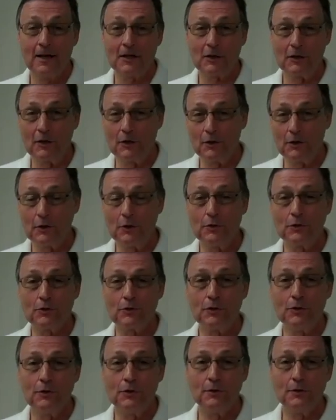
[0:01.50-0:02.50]
I'd like to
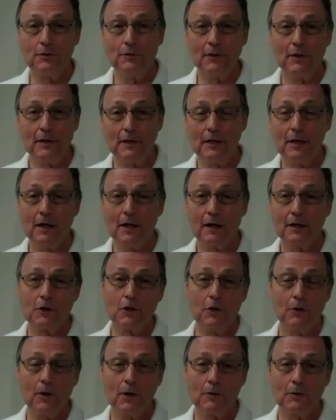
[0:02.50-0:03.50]
introduce to you the
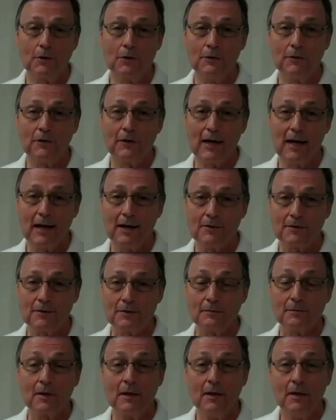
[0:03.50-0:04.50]
uh, Curo
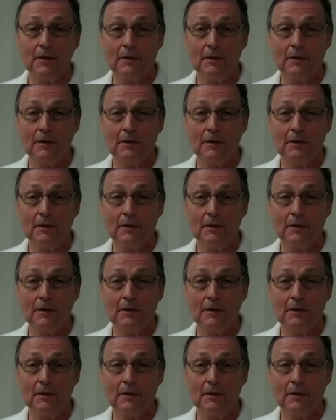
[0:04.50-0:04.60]
2000.